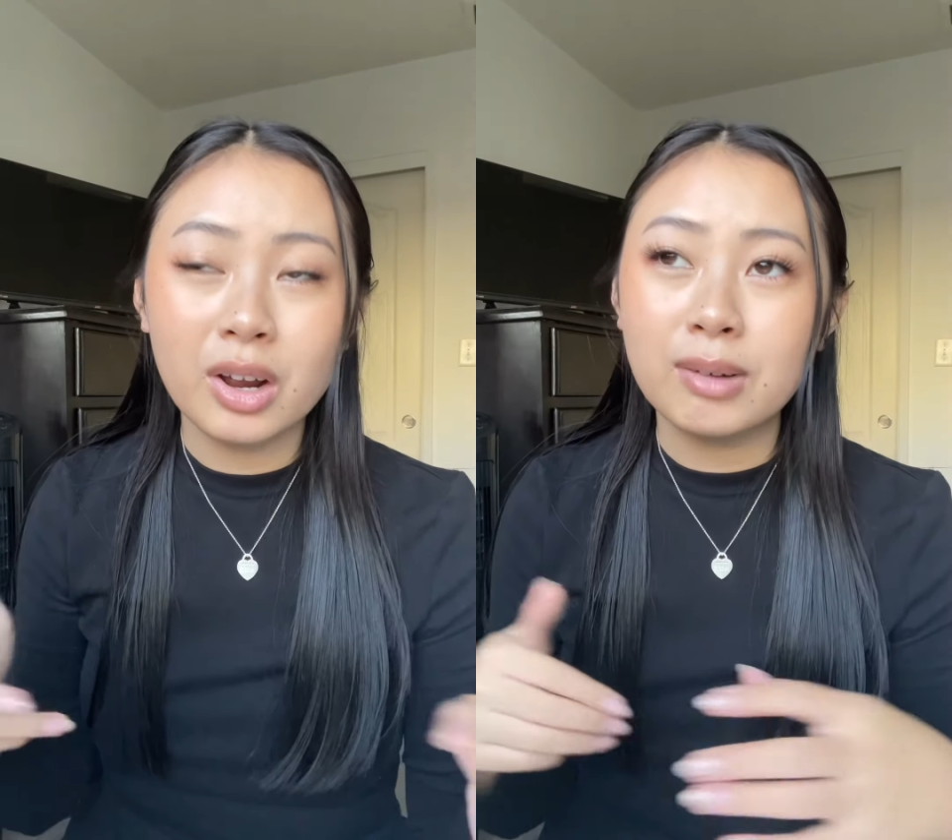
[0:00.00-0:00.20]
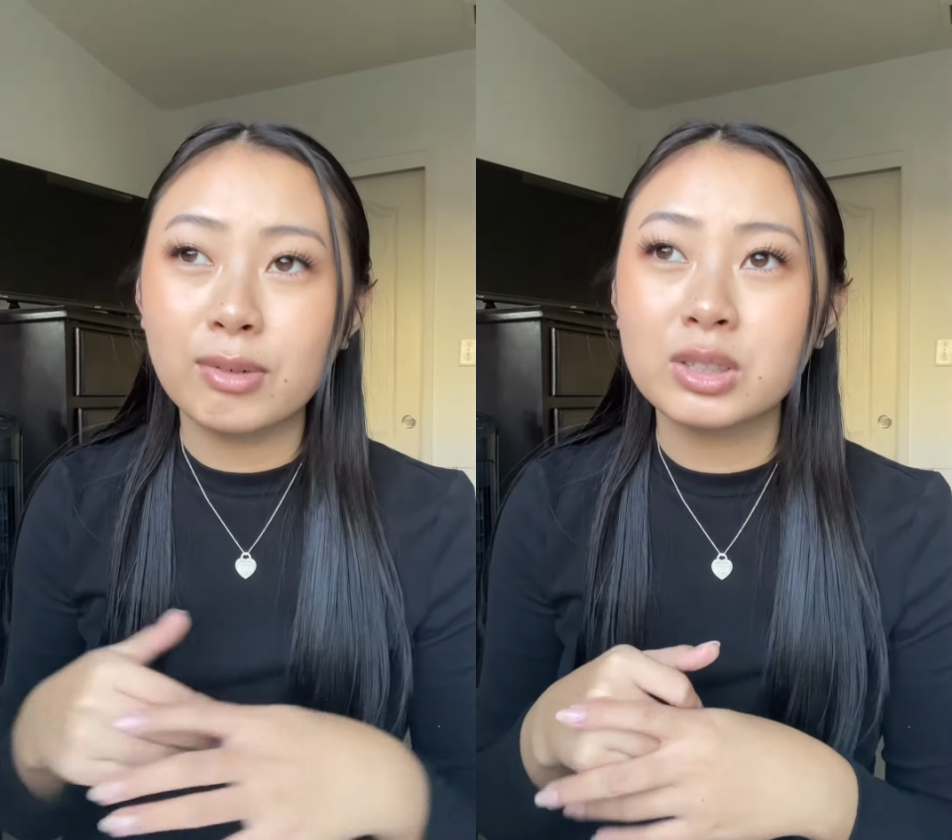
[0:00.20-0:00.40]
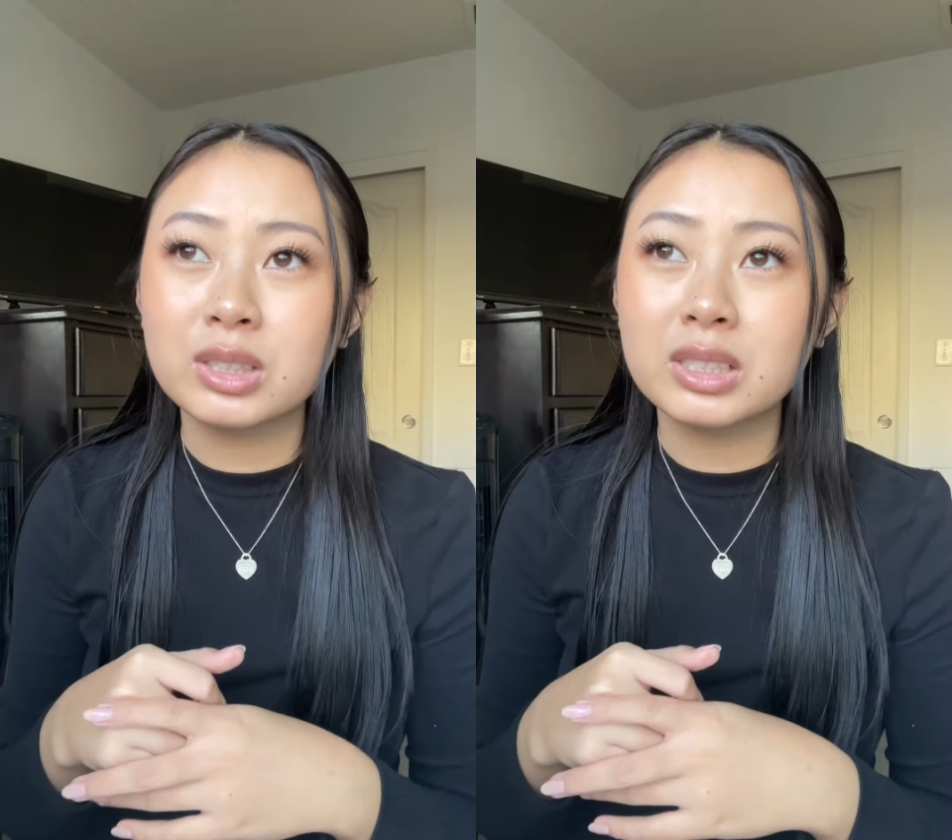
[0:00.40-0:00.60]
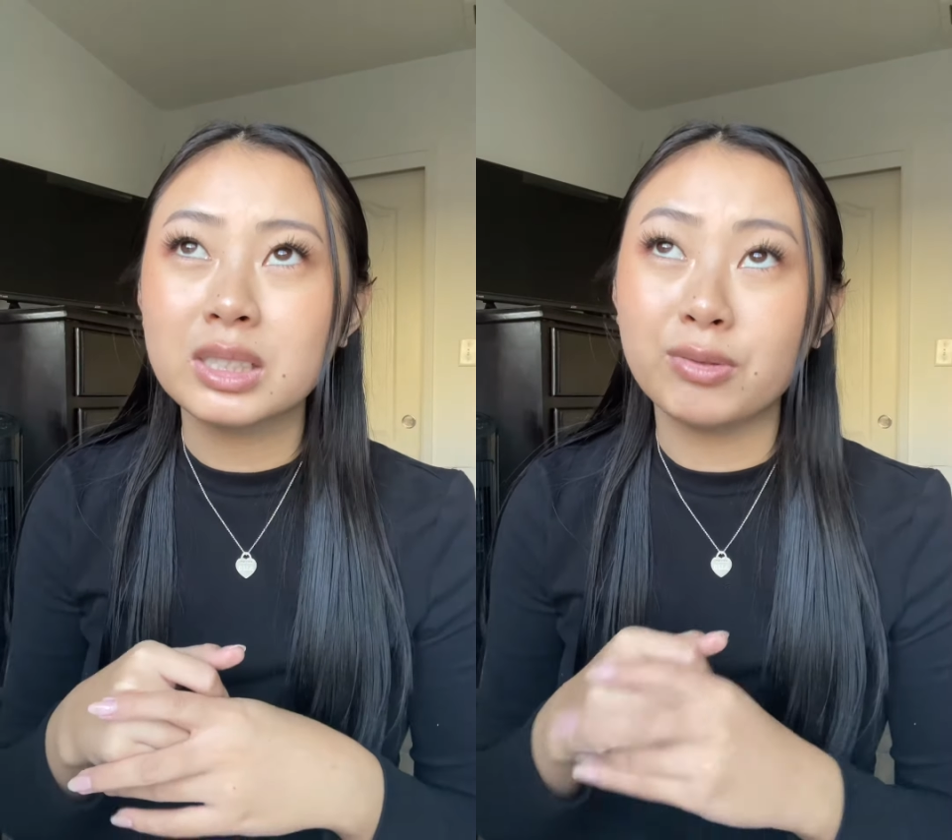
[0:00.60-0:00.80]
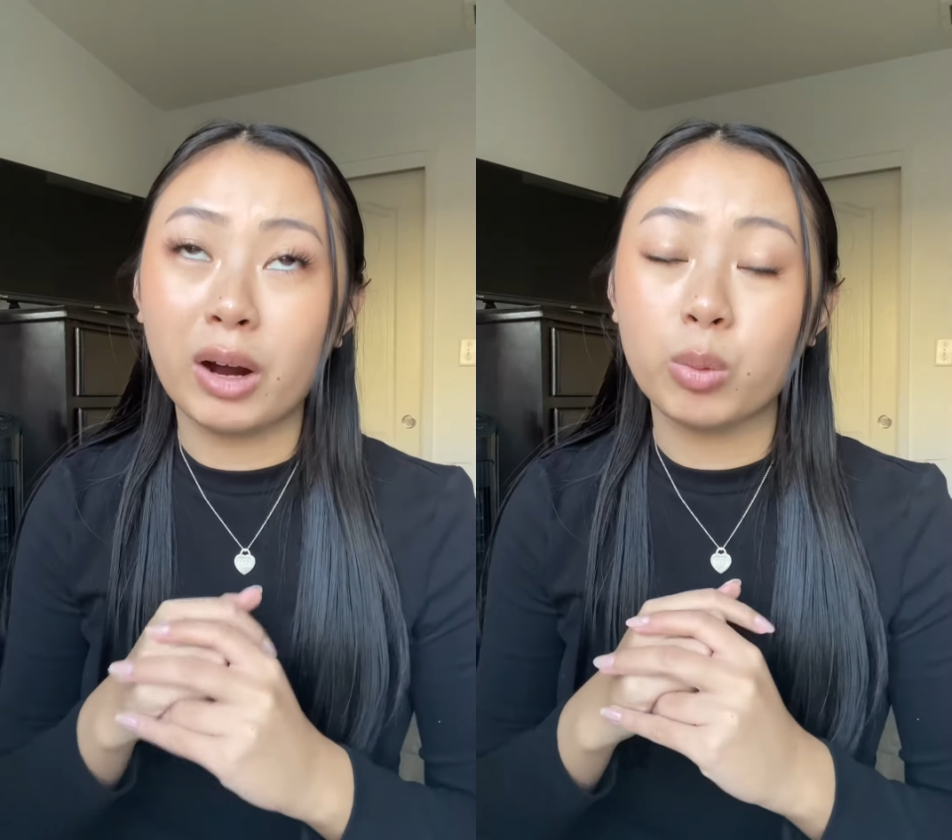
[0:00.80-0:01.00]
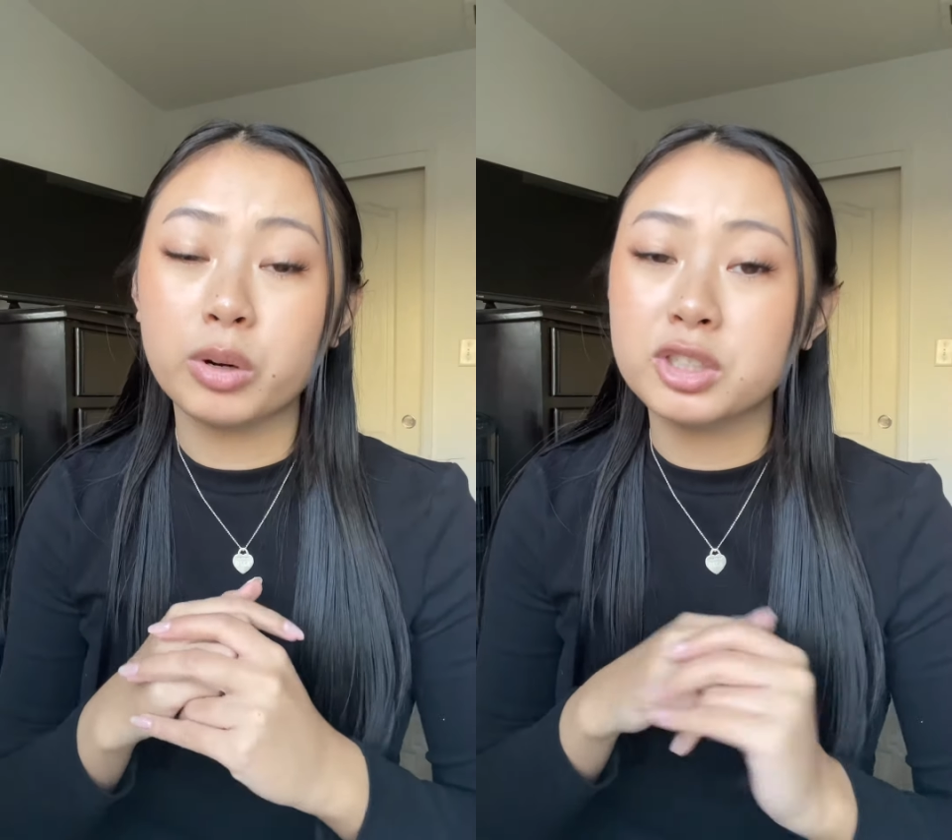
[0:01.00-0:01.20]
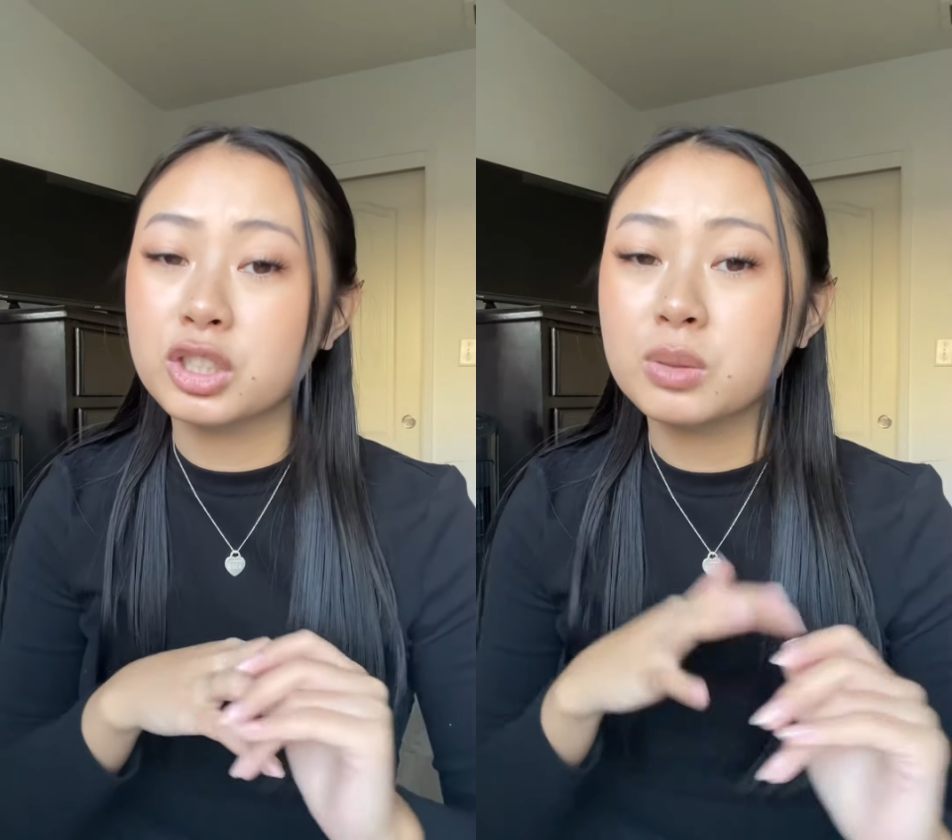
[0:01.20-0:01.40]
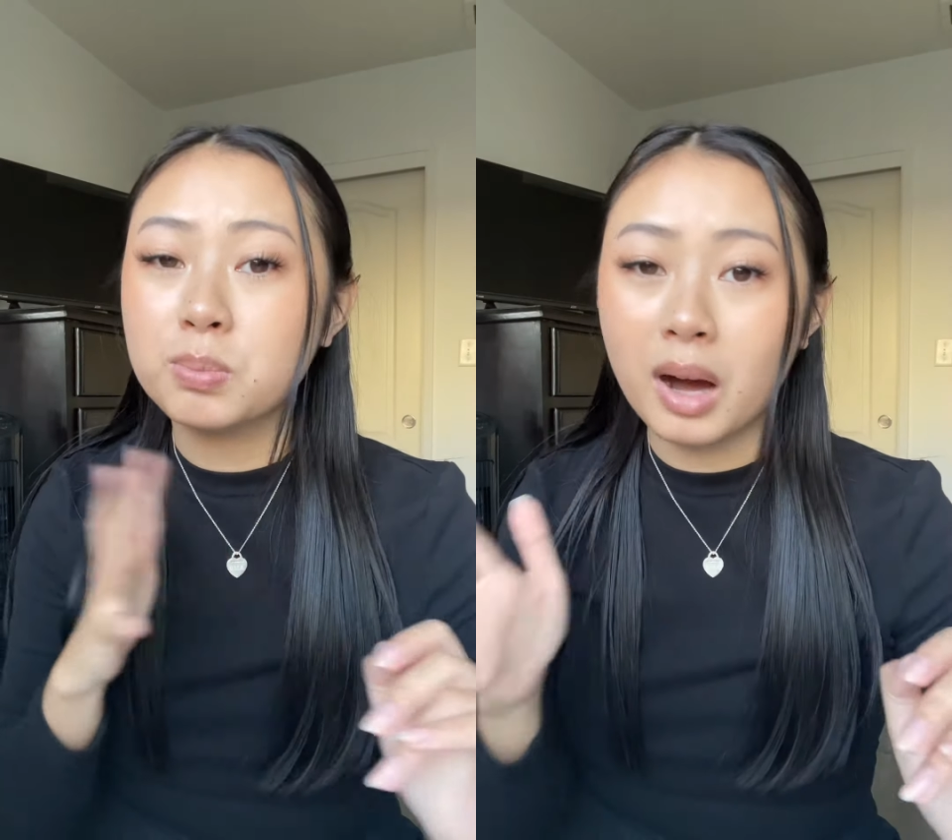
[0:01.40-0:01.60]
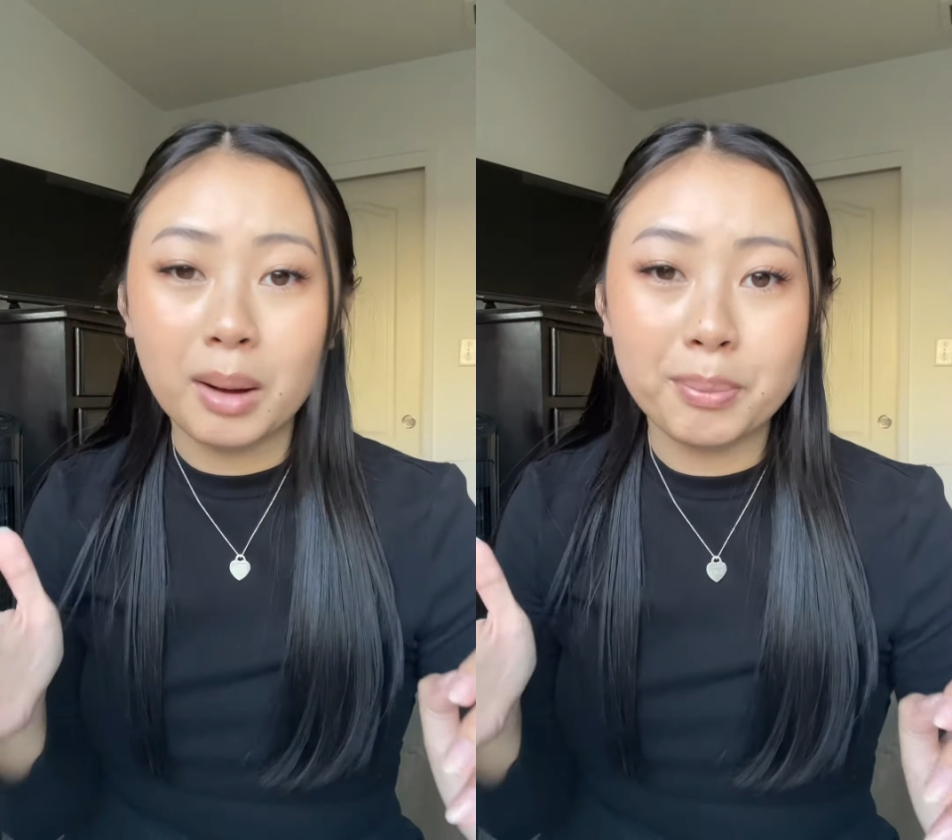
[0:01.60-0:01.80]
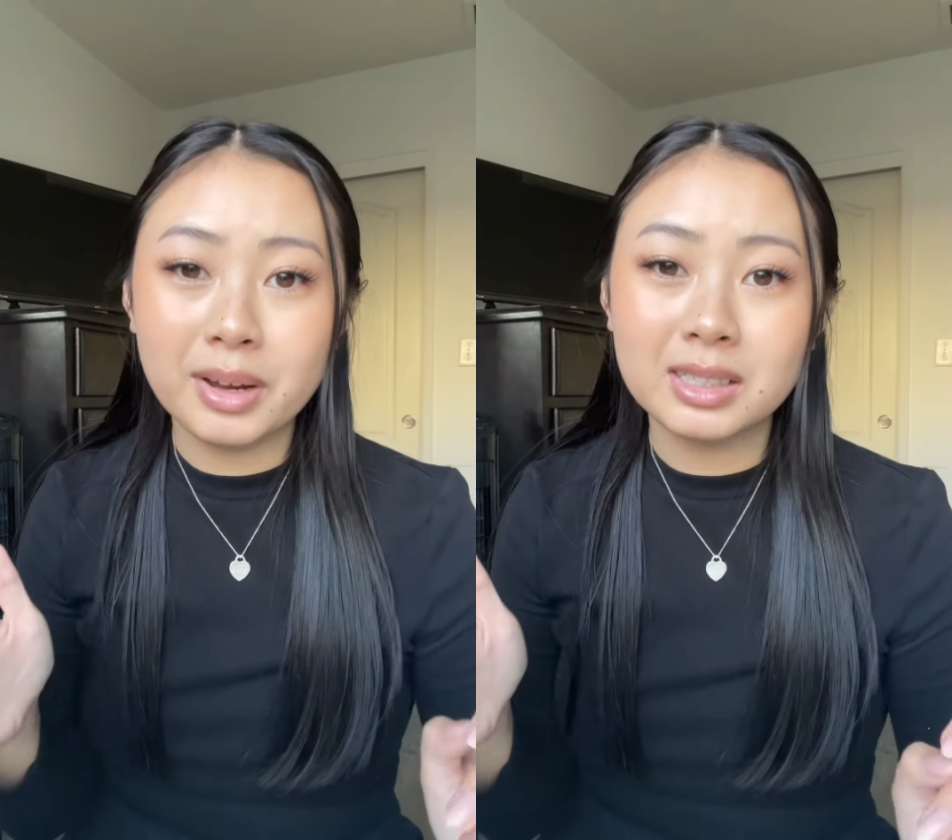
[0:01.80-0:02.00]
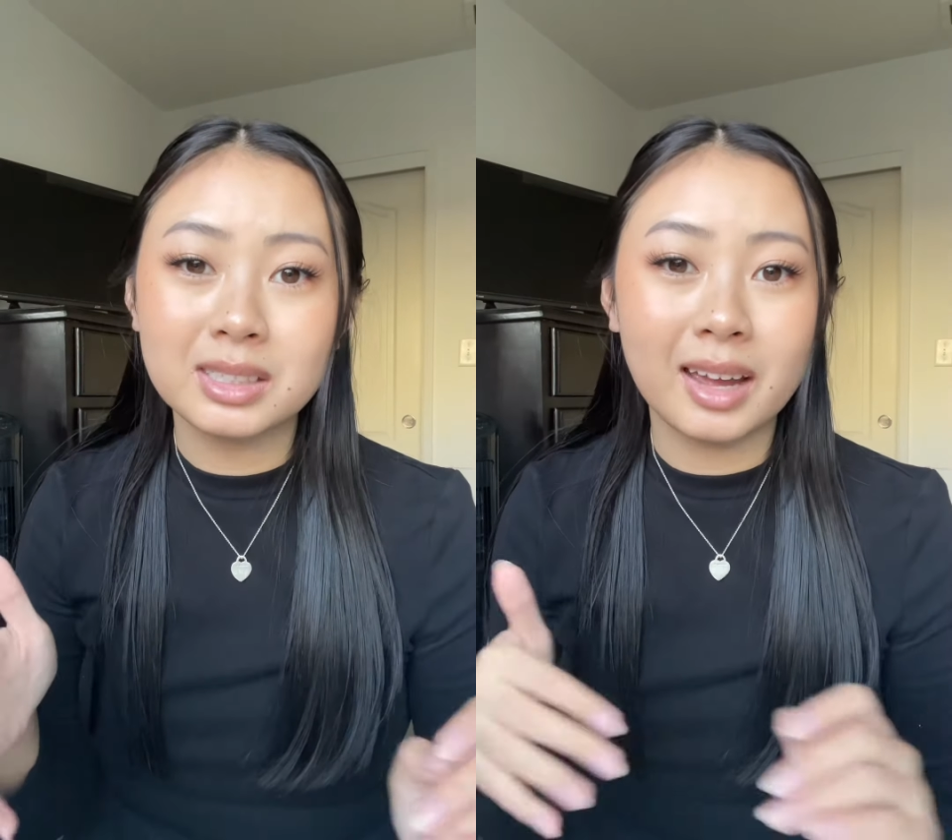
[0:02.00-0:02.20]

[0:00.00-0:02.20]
versus if I were to just pop it